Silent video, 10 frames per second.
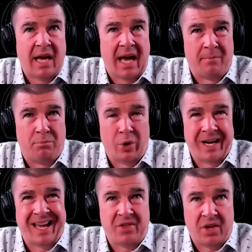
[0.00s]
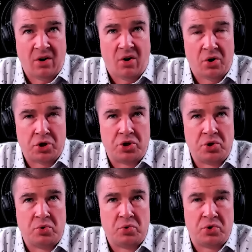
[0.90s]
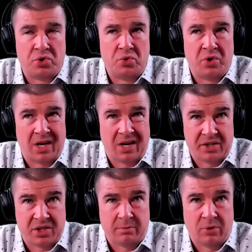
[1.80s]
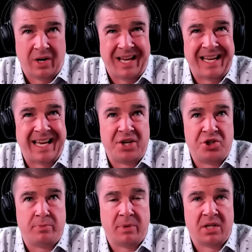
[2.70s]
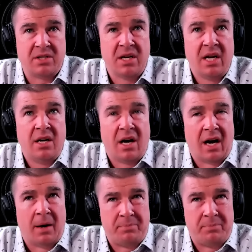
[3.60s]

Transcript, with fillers: and bringing the R two to the customer engagement uh,